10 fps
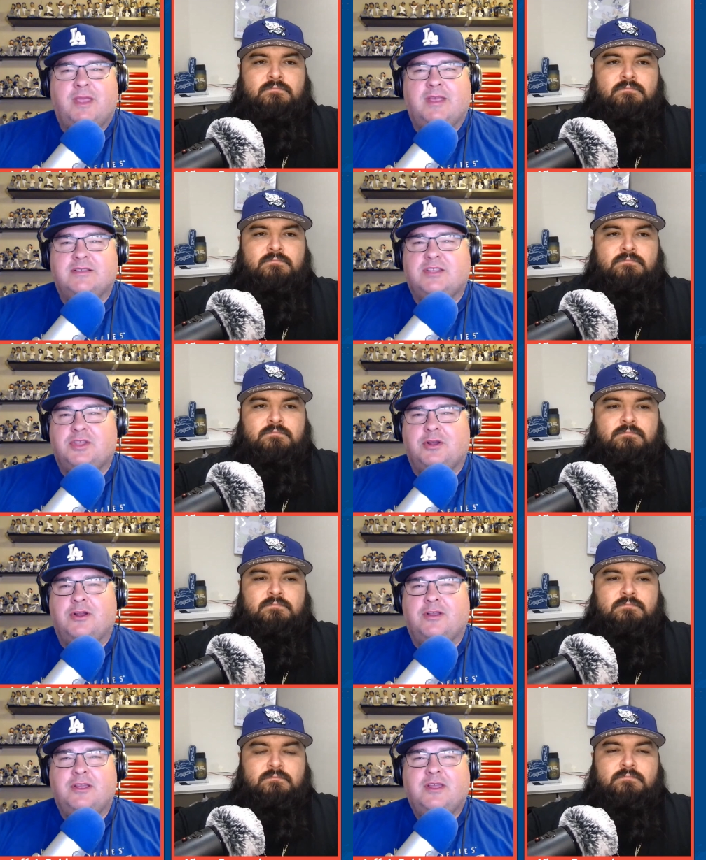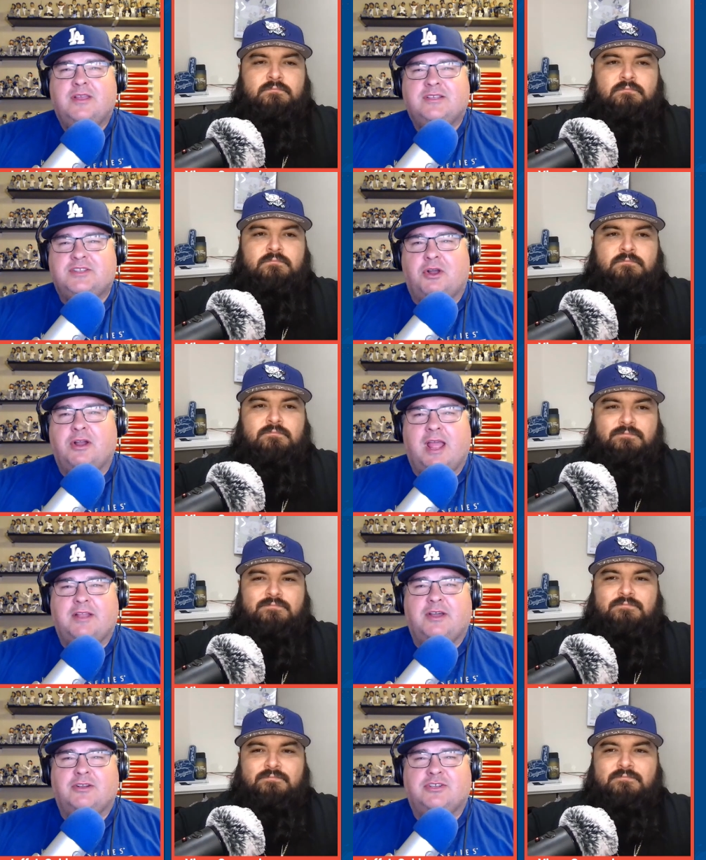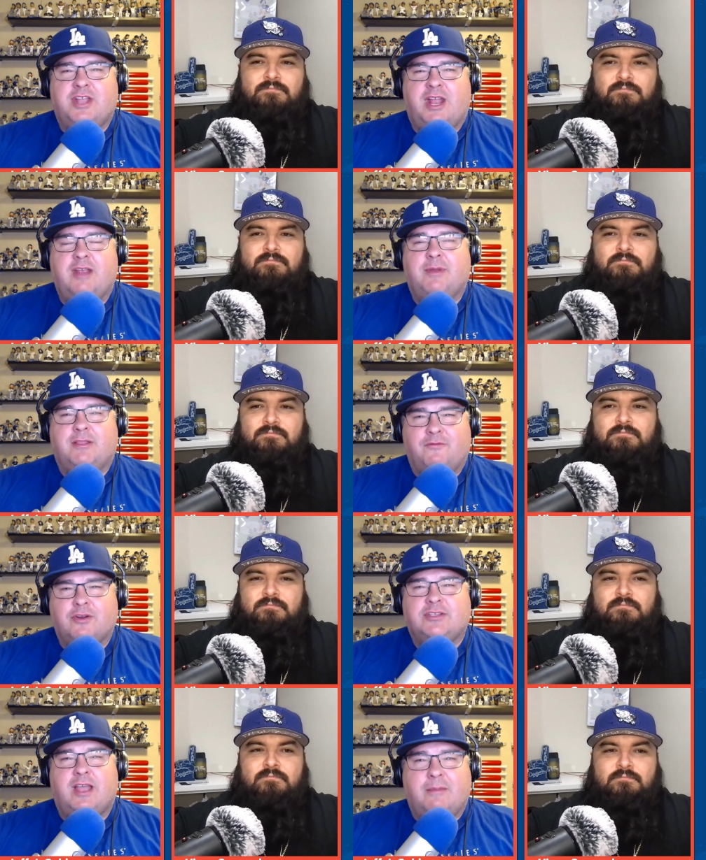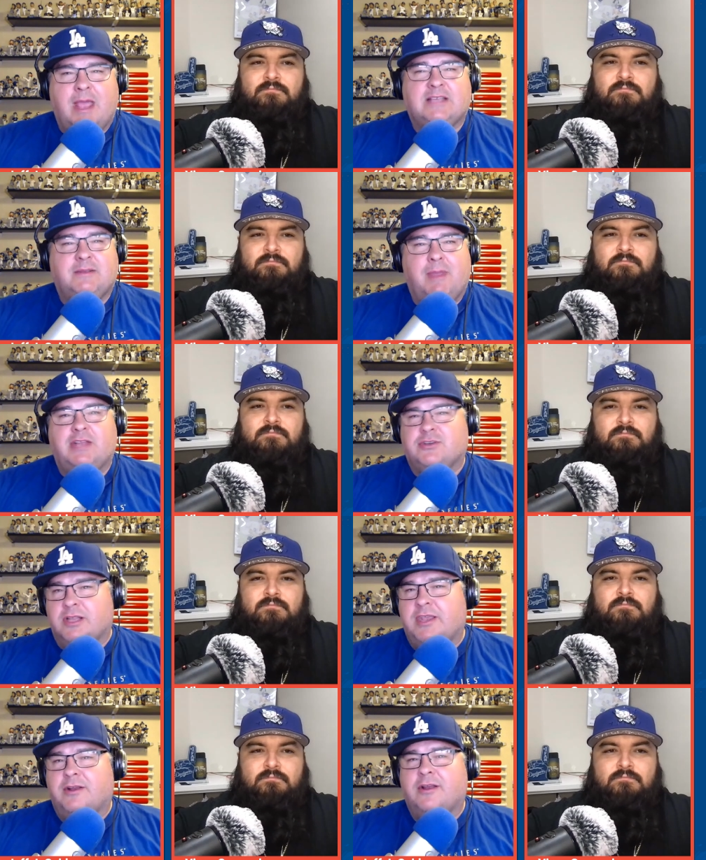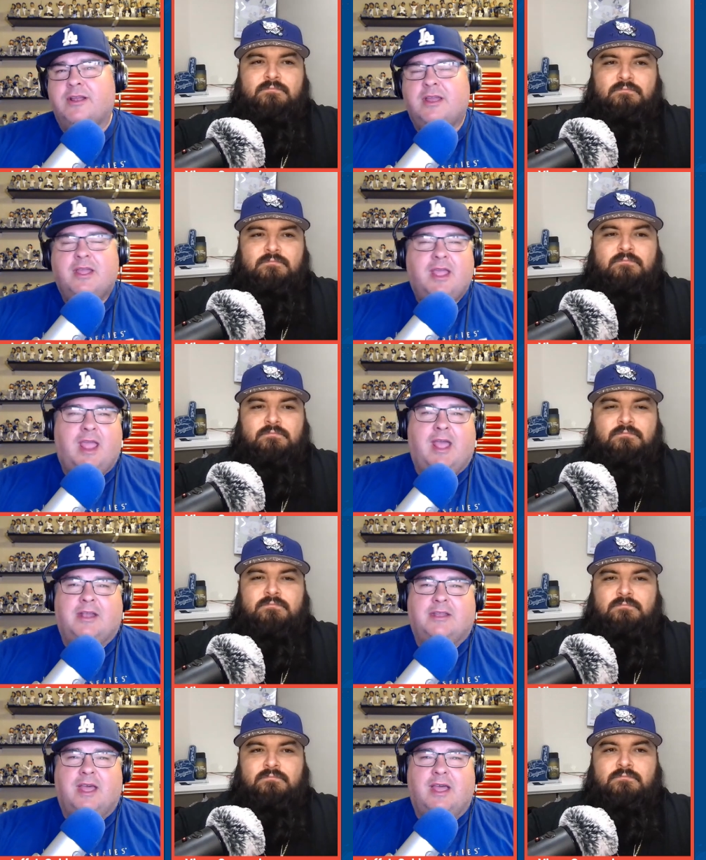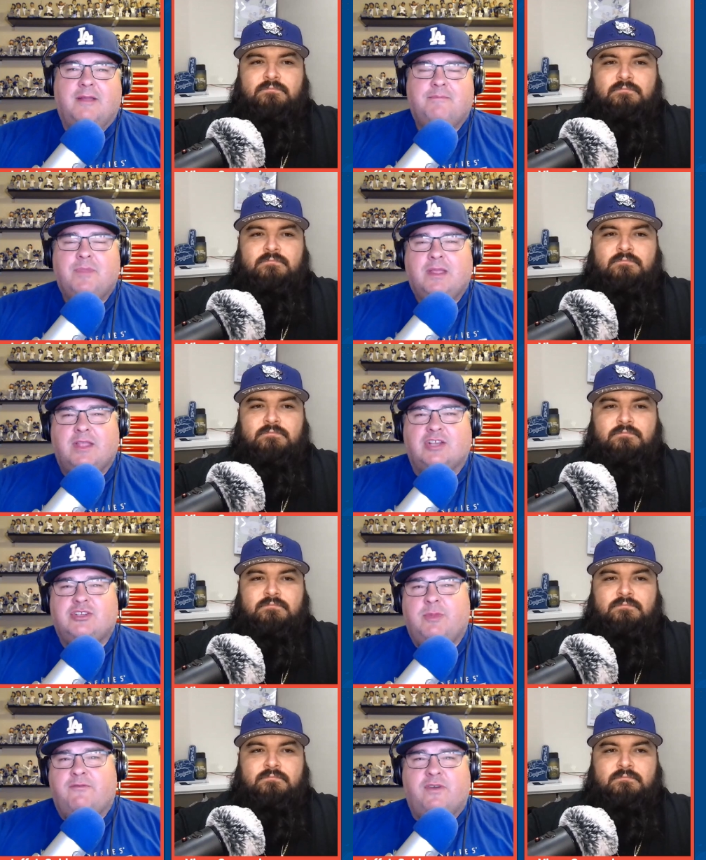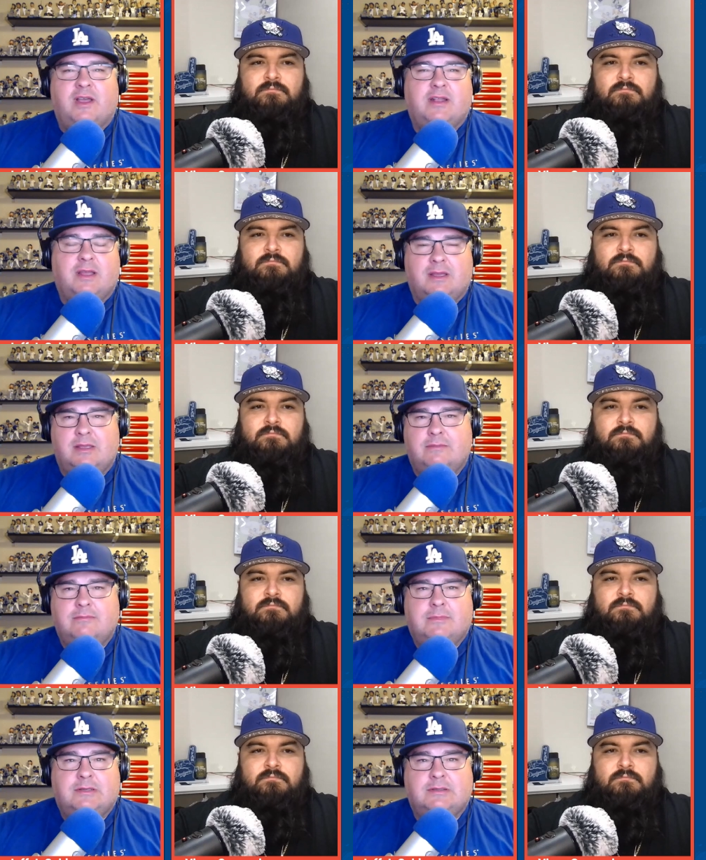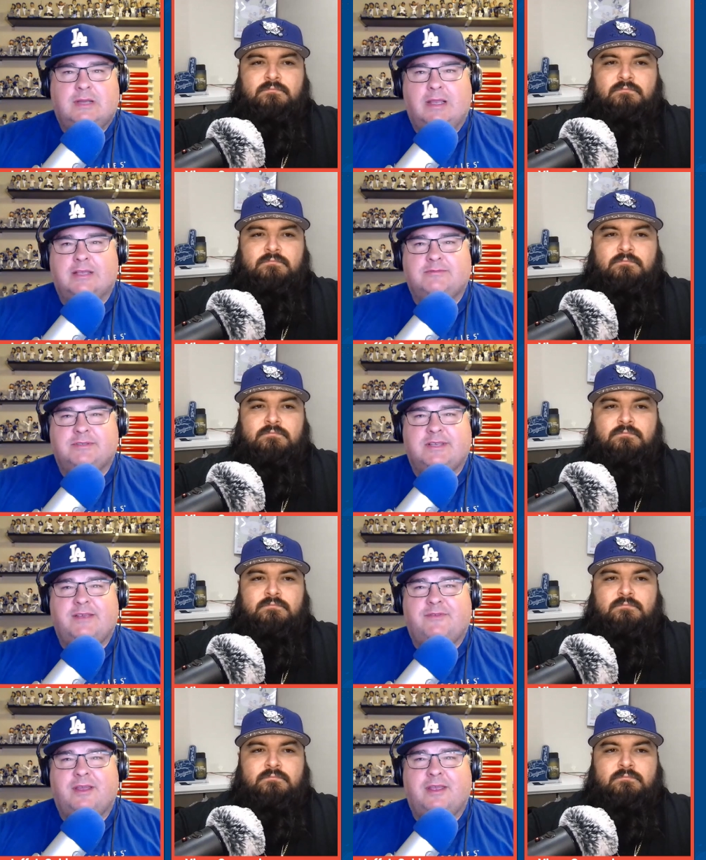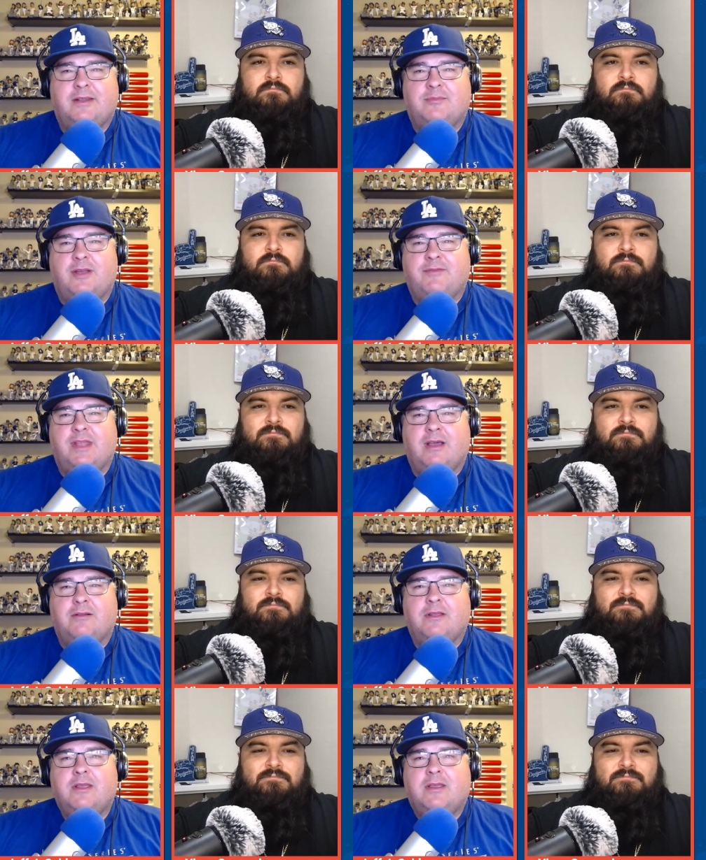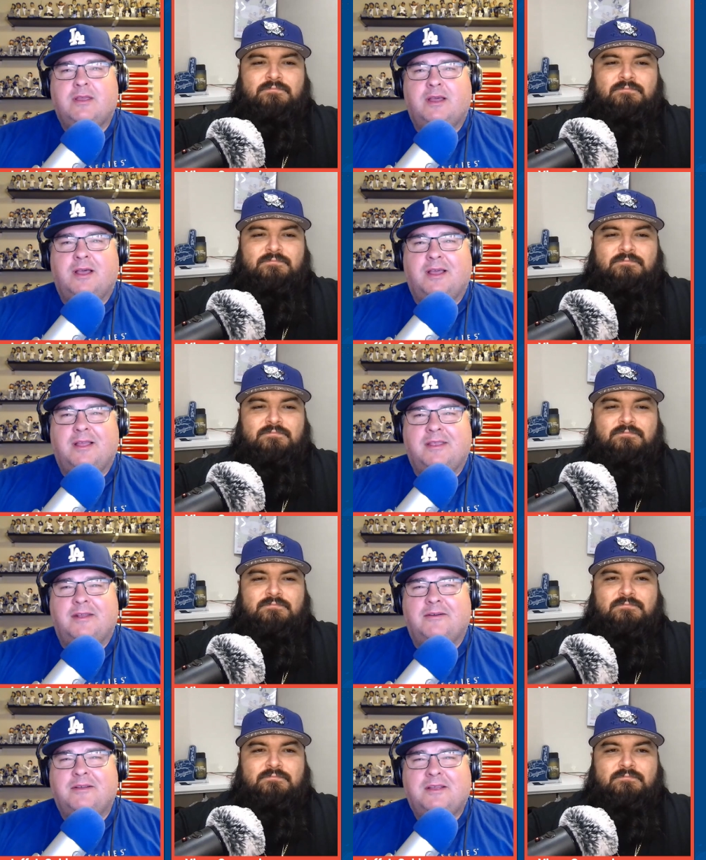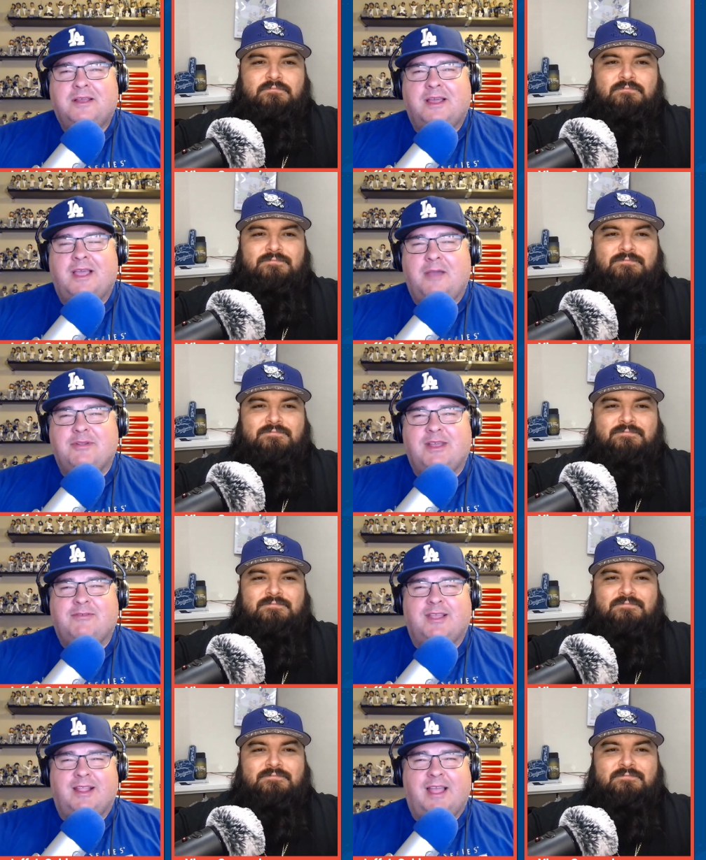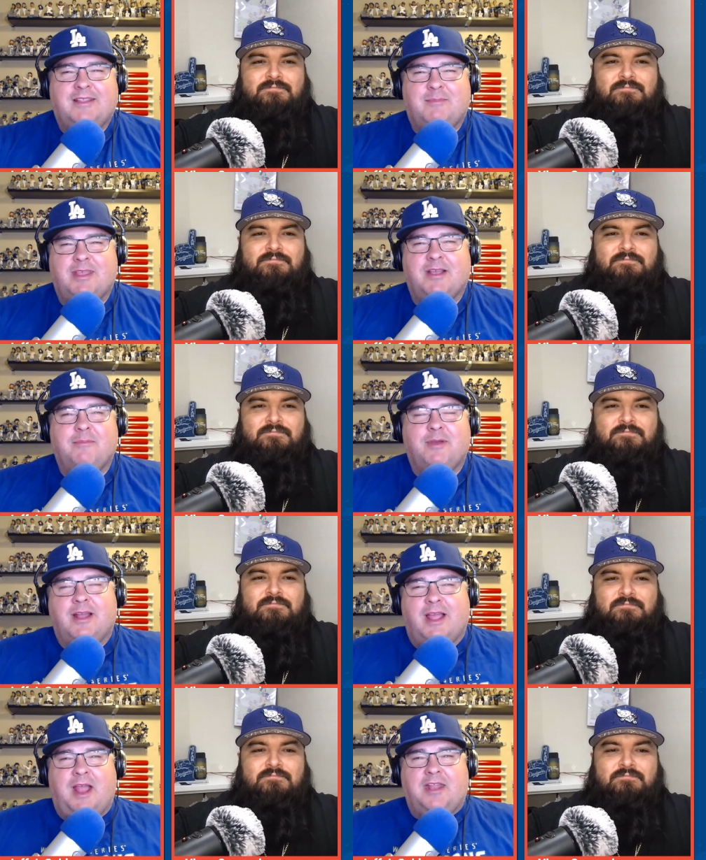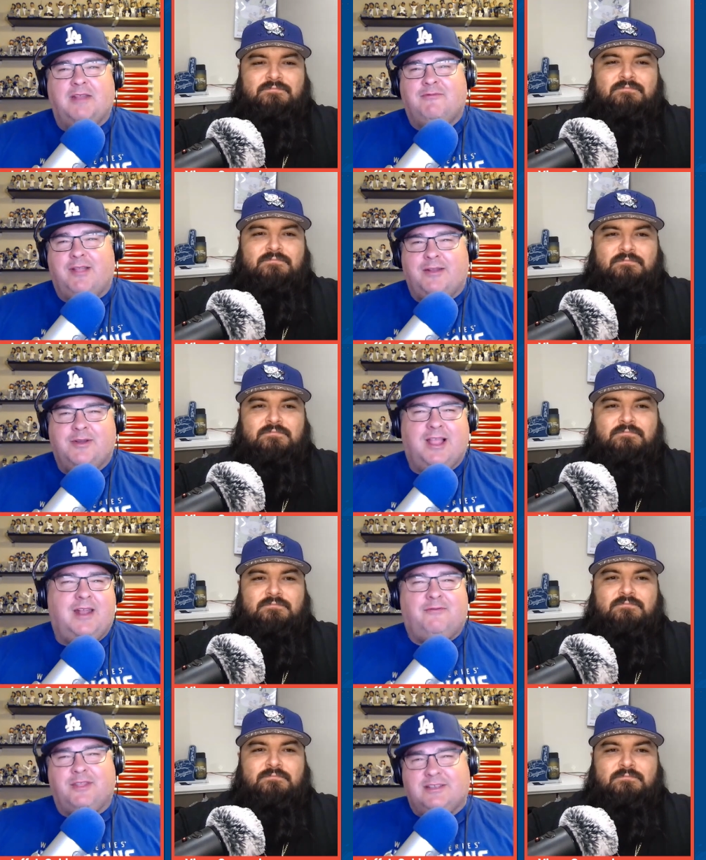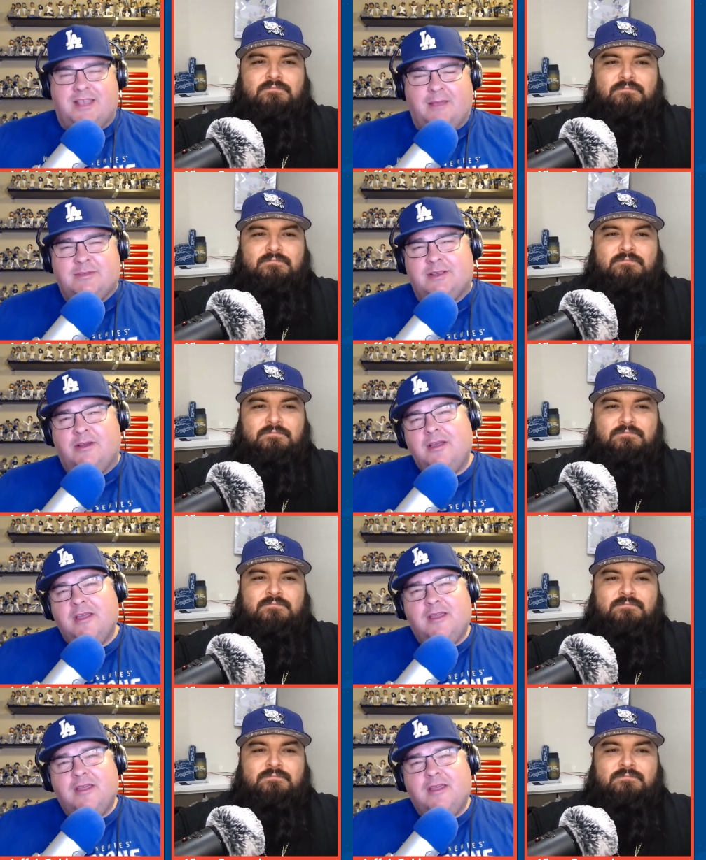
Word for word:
Speaker 1: be his third start at Dodger Stadium, but the first time as a major leaguer. And uh, that should be fun. I, you know, I guess we'll see if I end up driving down. Uh, you know, I, I would definitely like to be there, but I, I didn't fly to Atlanta for this game, so